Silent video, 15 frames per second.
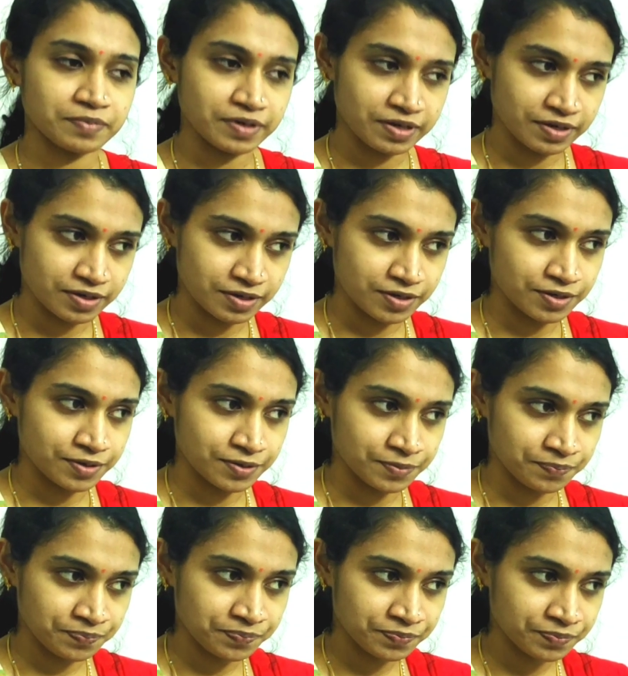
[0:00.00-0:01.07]

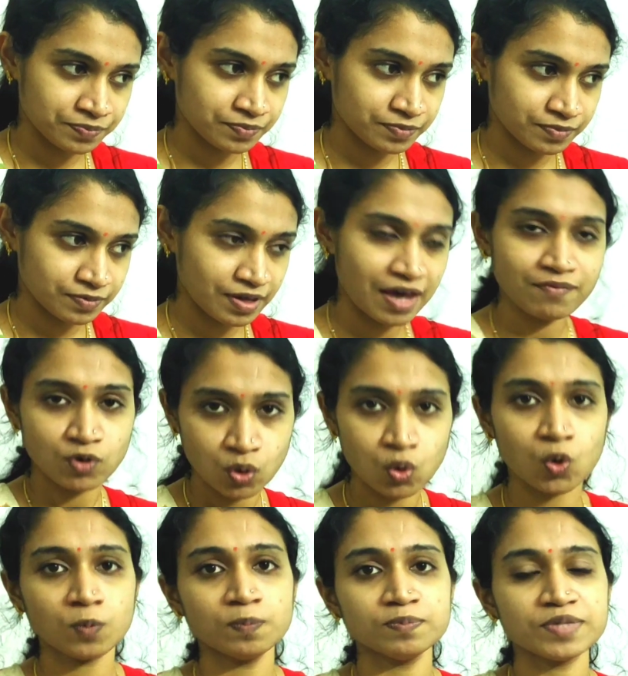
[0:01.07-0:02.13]
have a
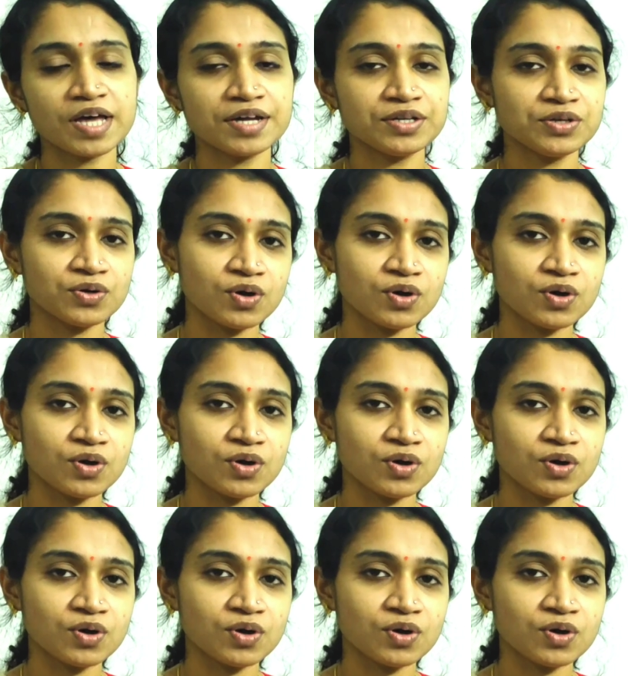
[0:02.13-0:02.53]
hope that